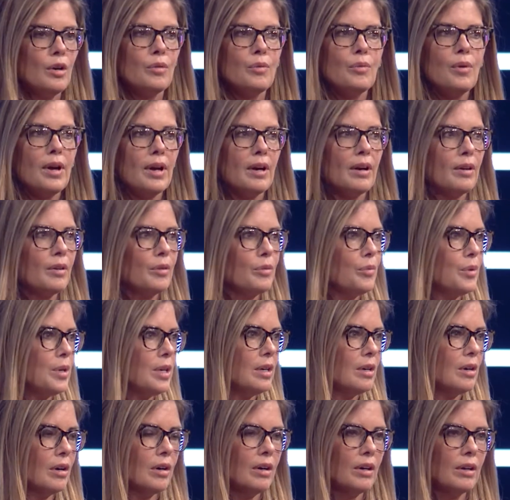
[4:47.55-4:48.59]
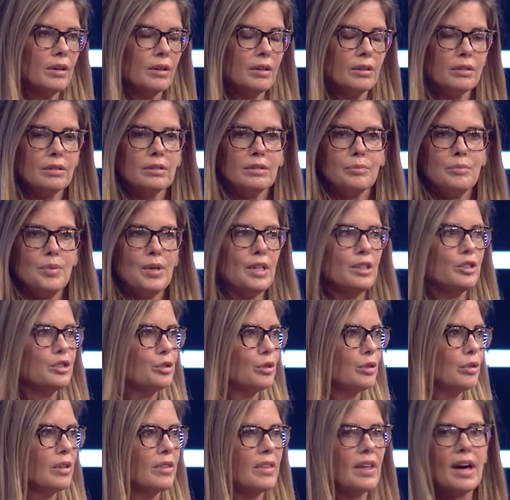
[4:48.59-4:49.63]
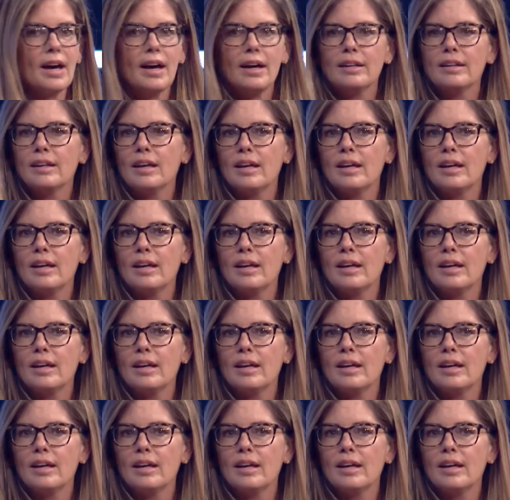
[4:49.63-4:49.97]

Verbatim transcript: where we are being true to that.